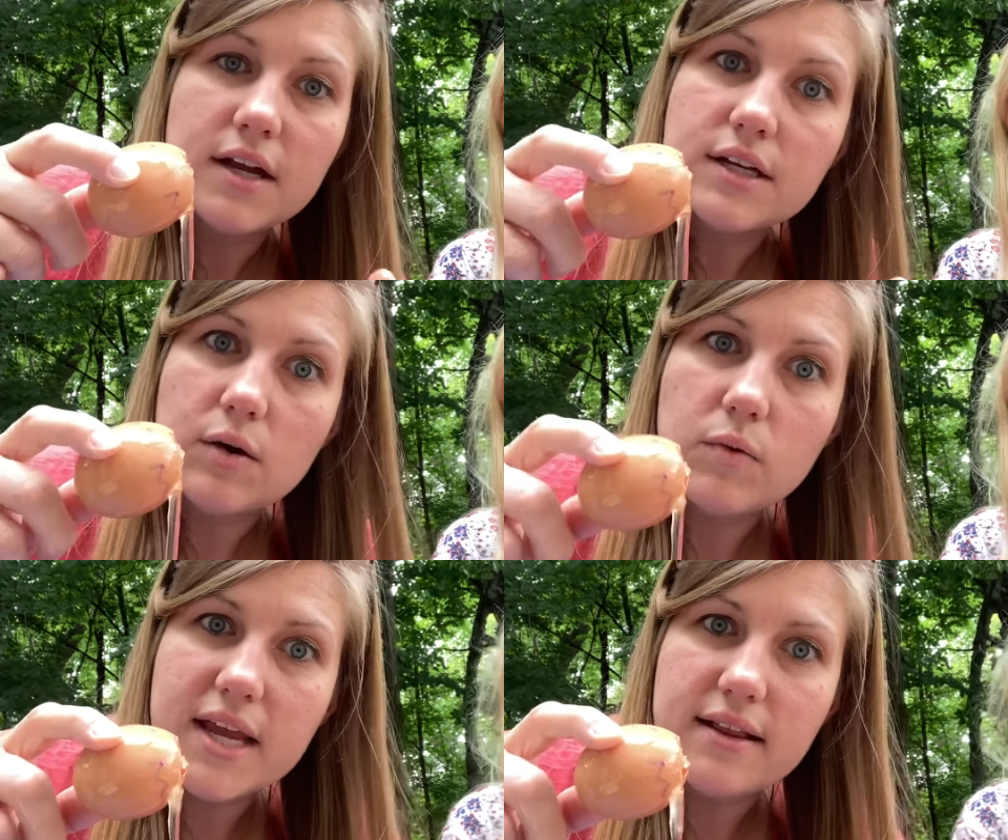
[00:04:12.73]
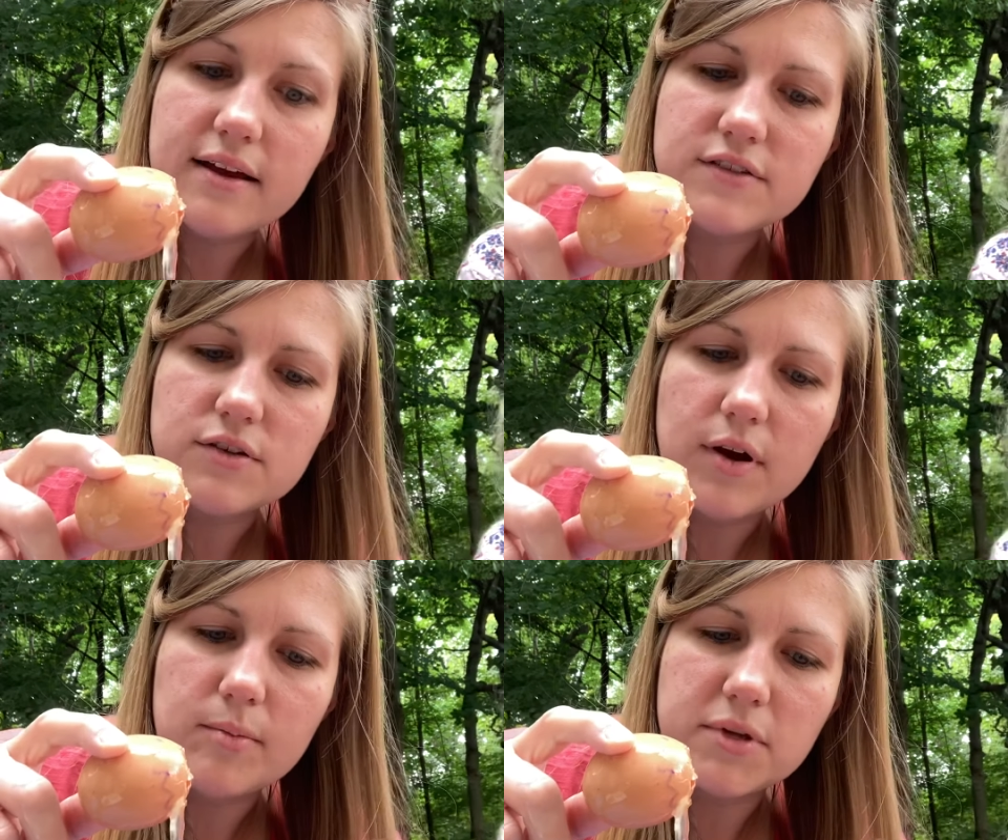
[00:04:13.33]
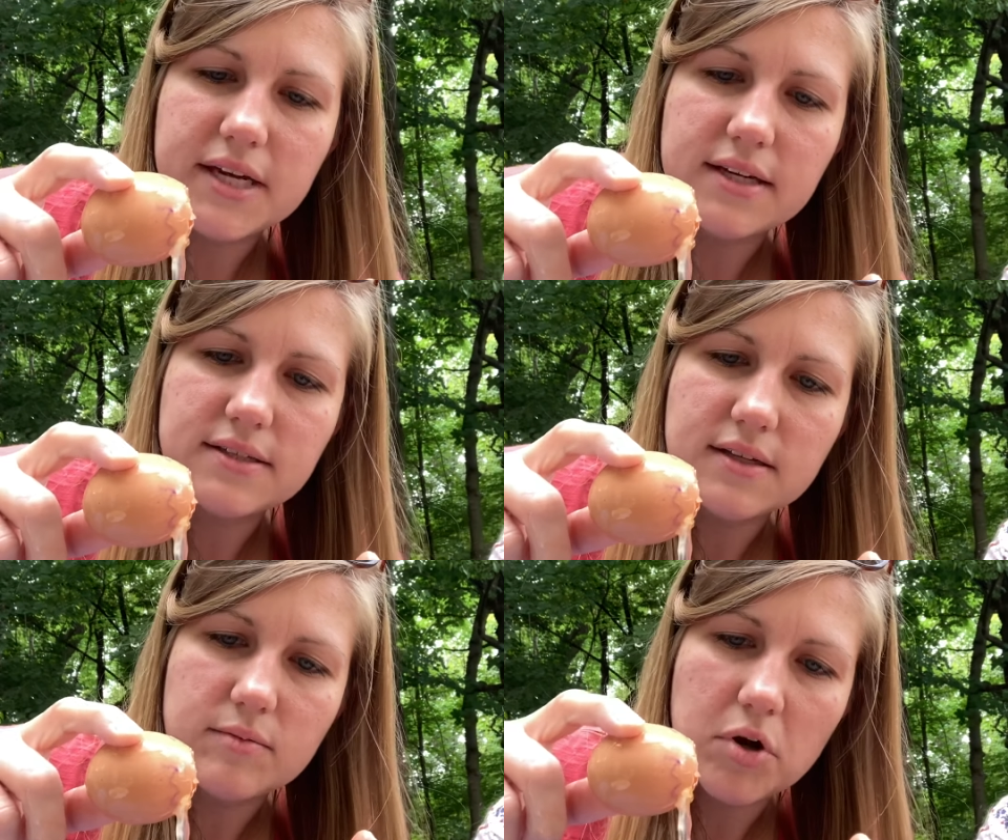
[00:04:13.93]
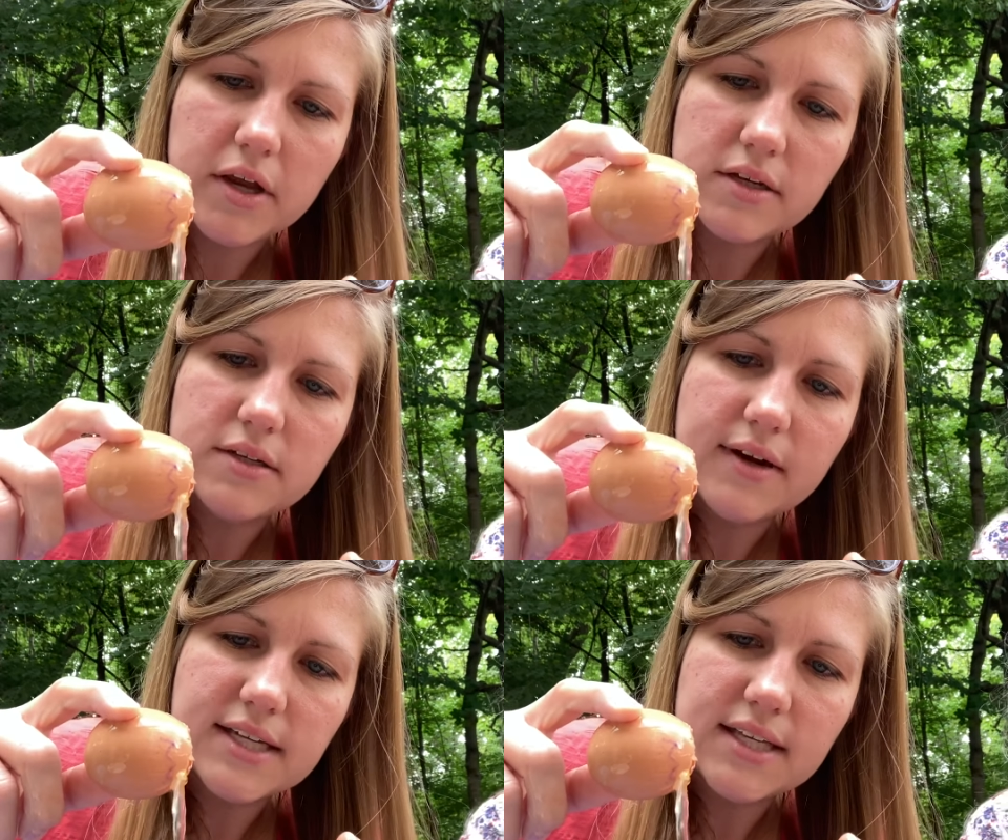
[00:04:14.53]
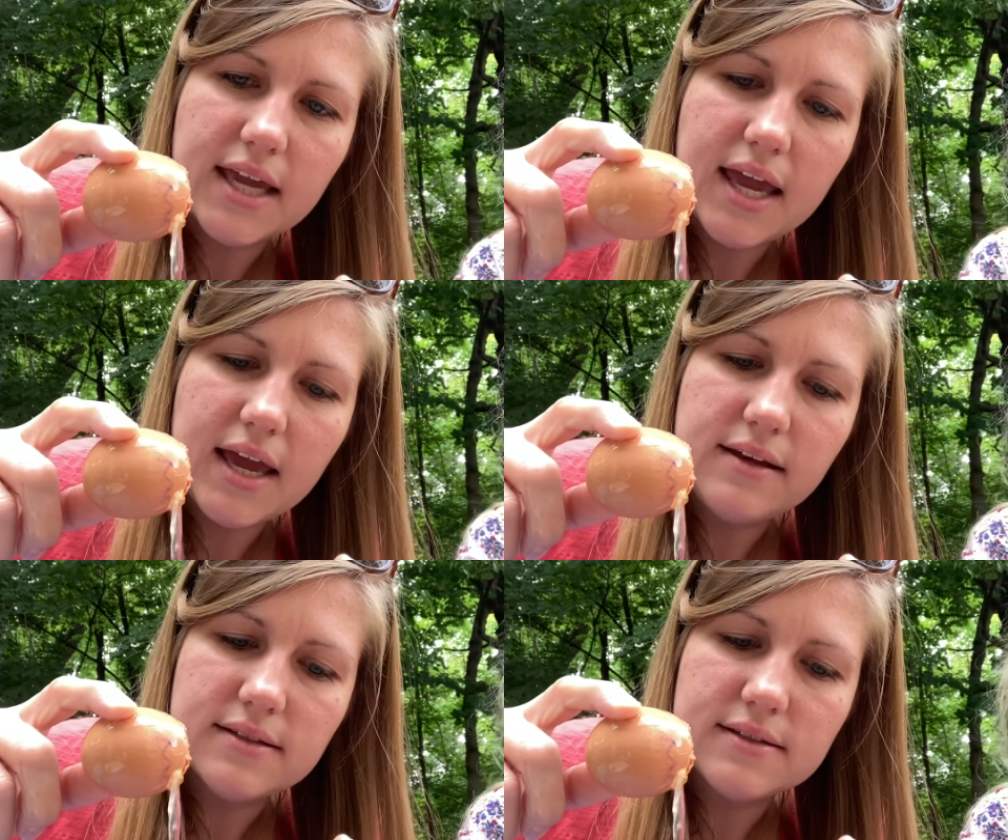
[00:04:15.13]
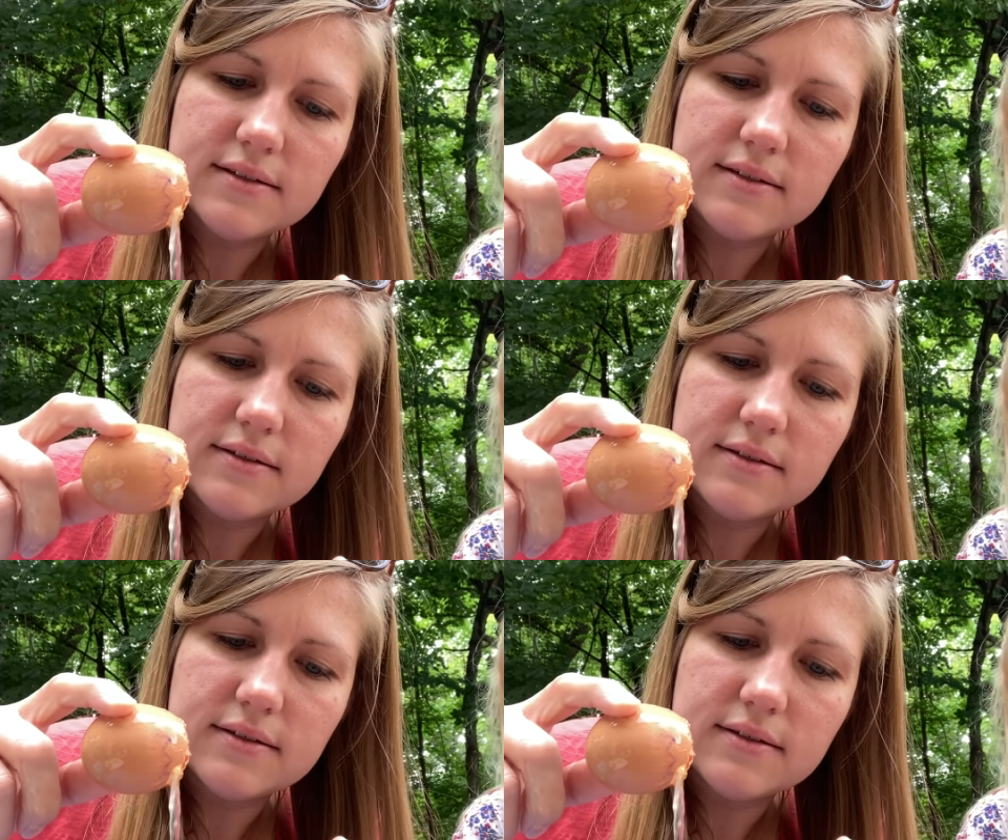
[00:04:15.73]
Now, we love scrambled eggs in the morning. Do you guys like eggs?